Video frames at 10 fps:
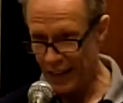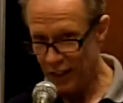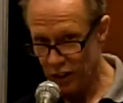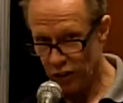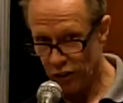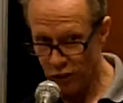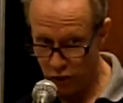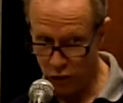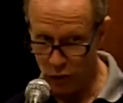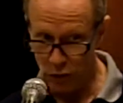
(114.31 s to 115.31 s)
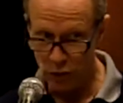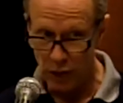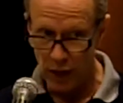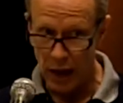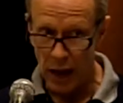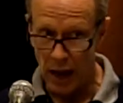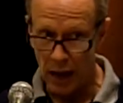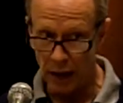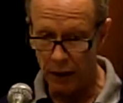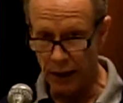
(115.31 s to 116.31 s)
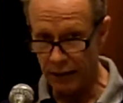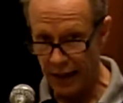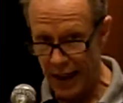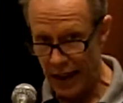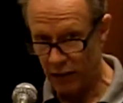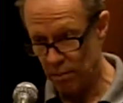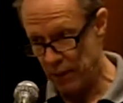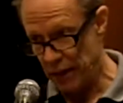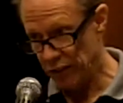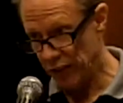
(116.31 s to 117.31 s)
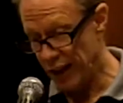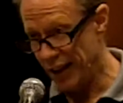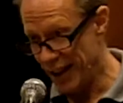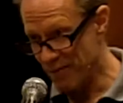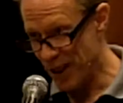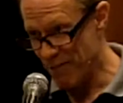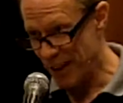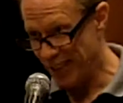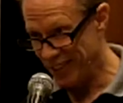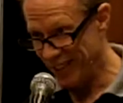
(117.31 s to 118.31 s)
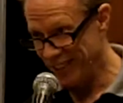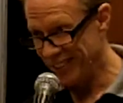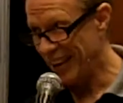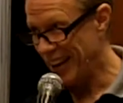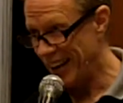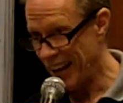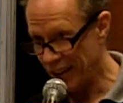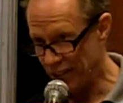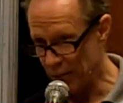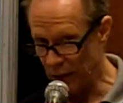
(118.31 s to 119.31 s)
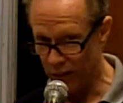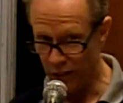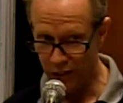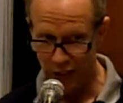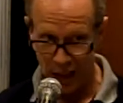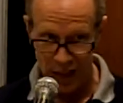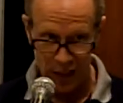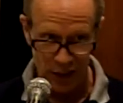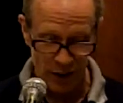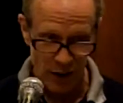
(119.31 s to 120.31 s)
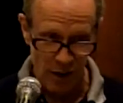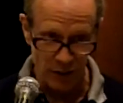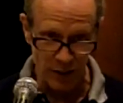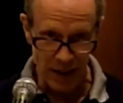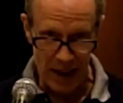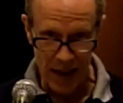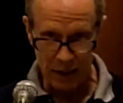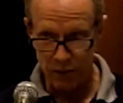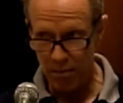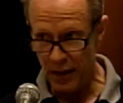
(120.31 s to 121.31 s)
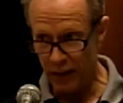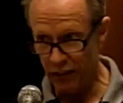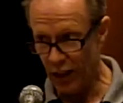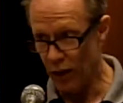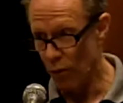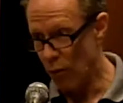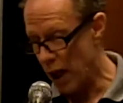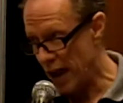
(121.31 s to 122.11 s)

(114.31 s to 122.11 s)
In addition to attacks based on MMSs and SMSs, there are attacks based on